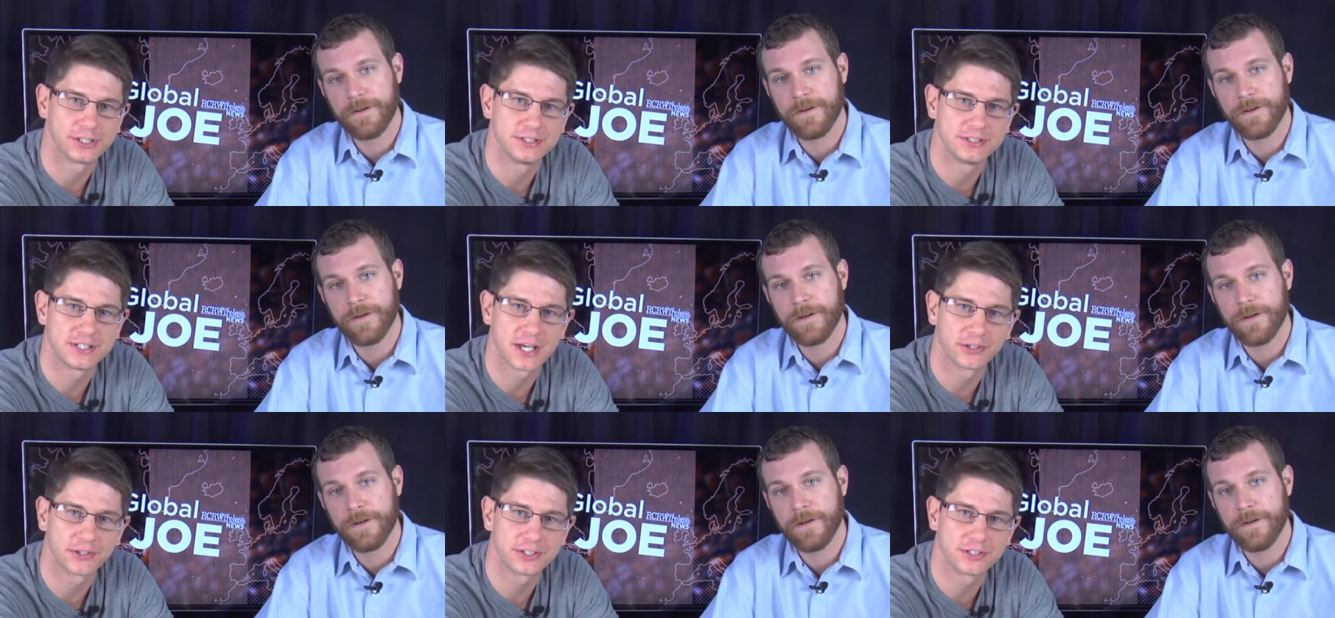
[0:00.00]

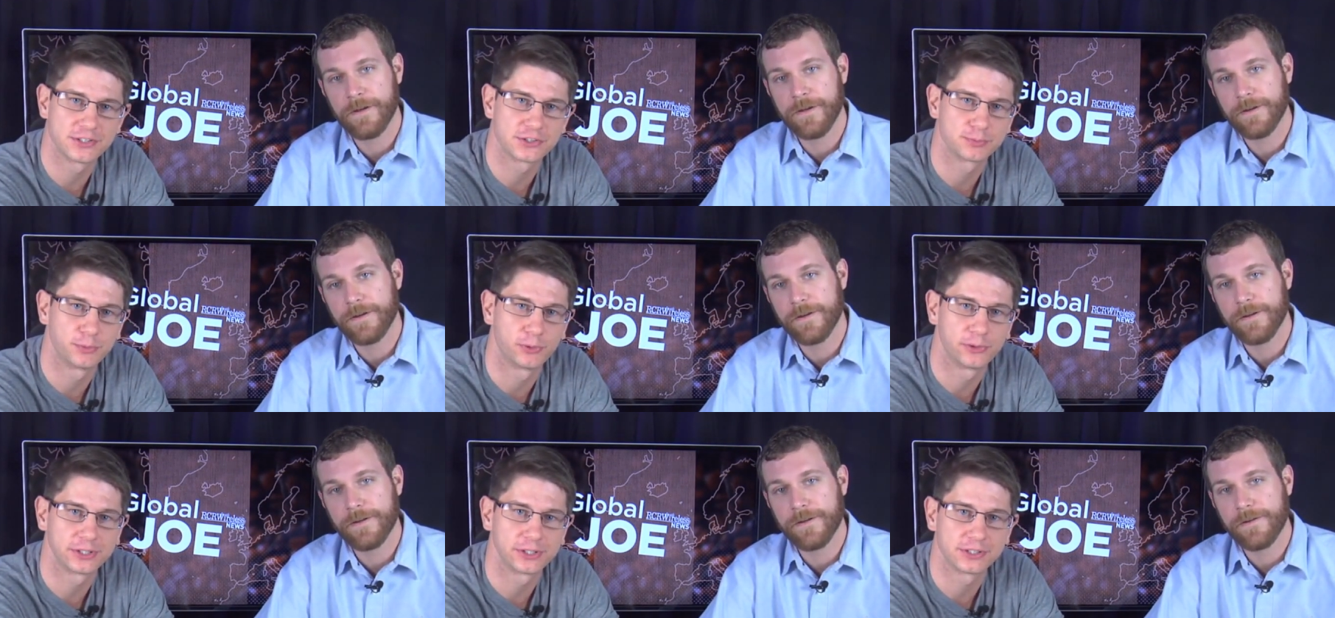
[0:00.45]
Speaker 1: In Delhi
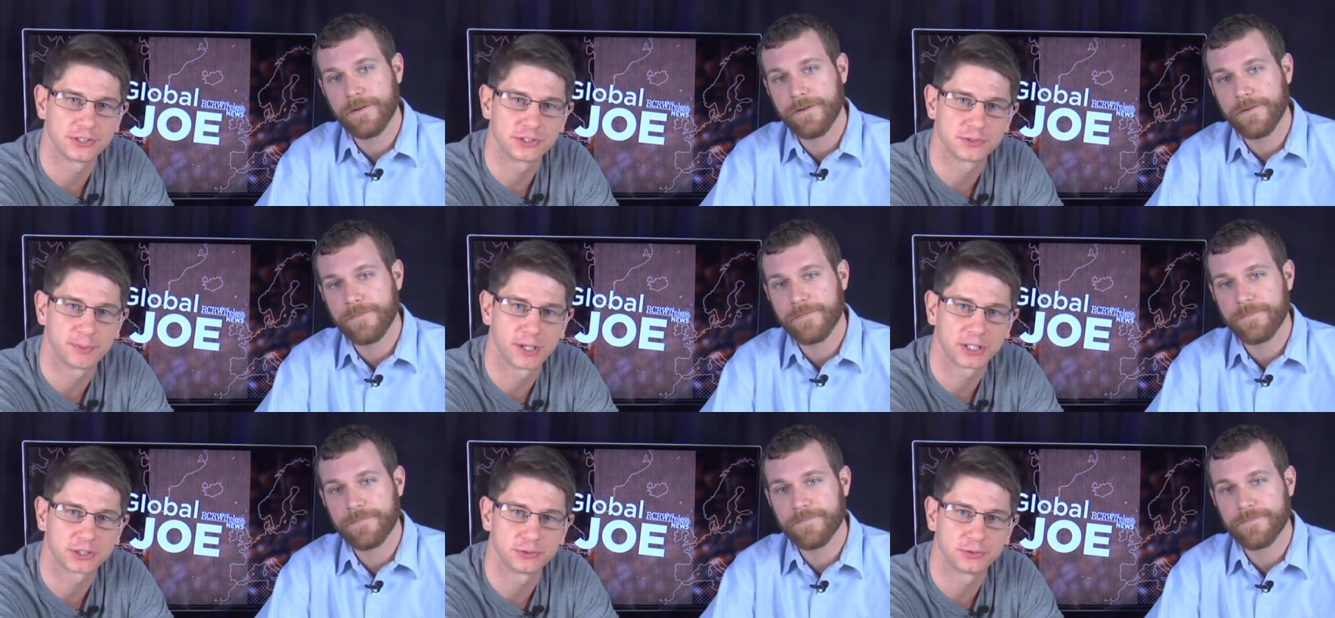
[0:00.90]
this morning, the
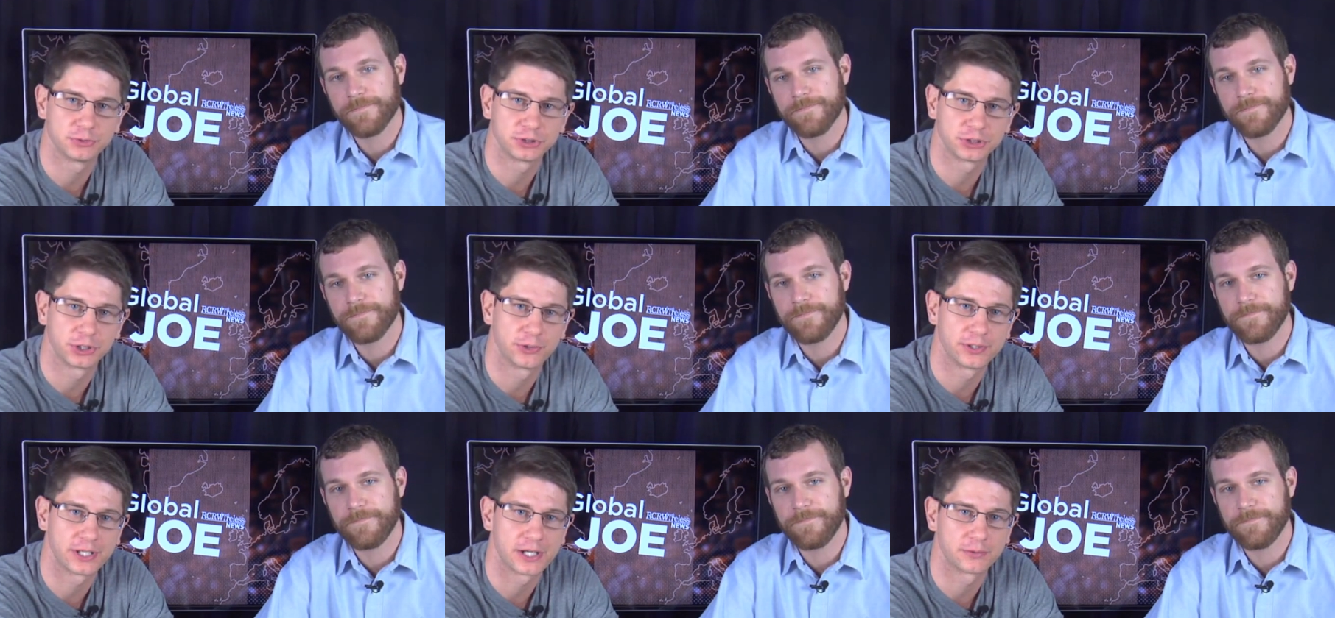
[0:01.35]
Spectrum
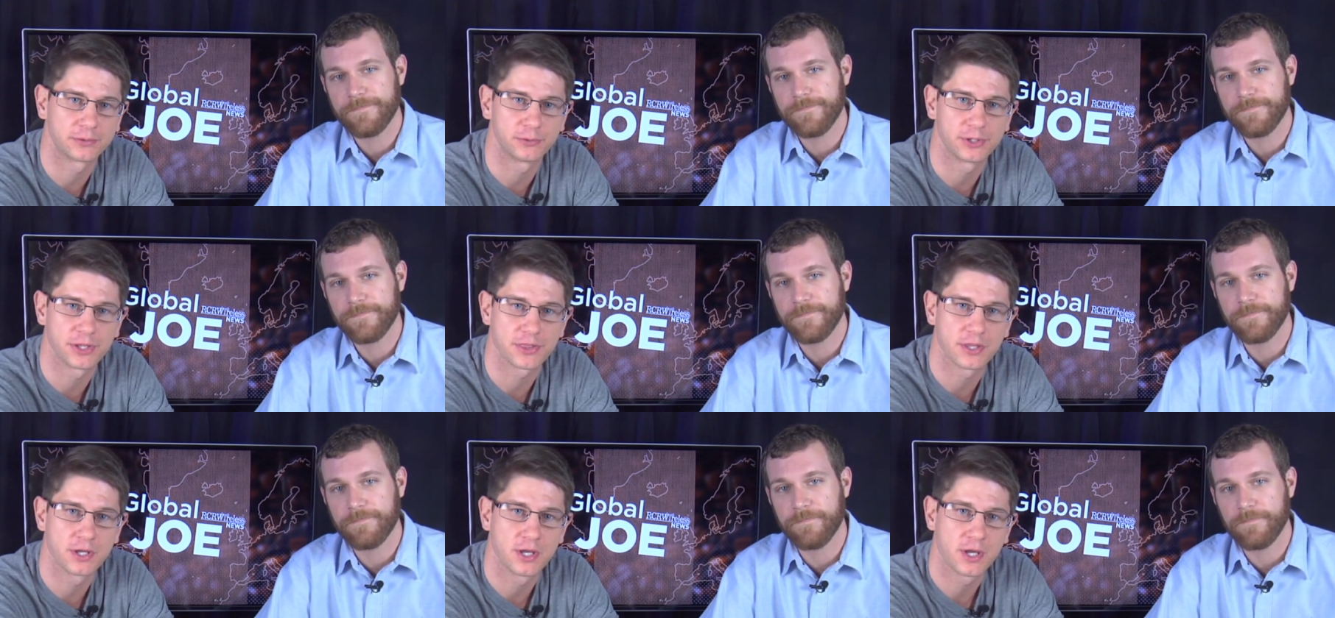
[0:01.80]
showdown
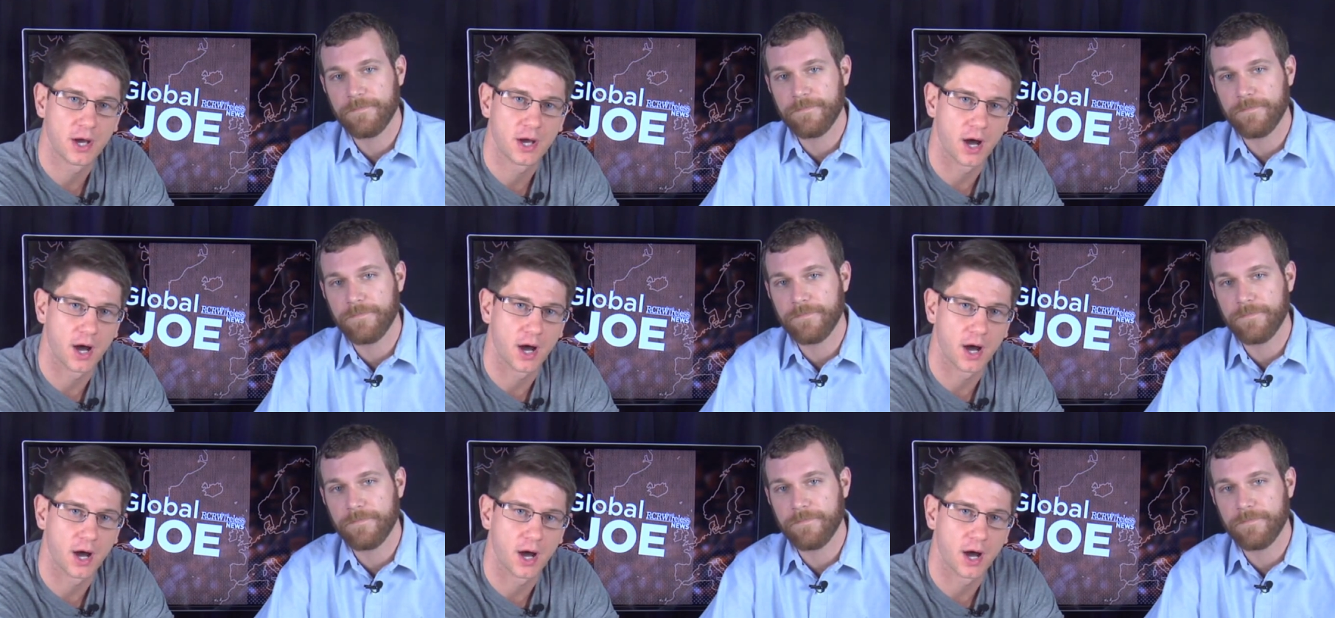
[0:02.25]
with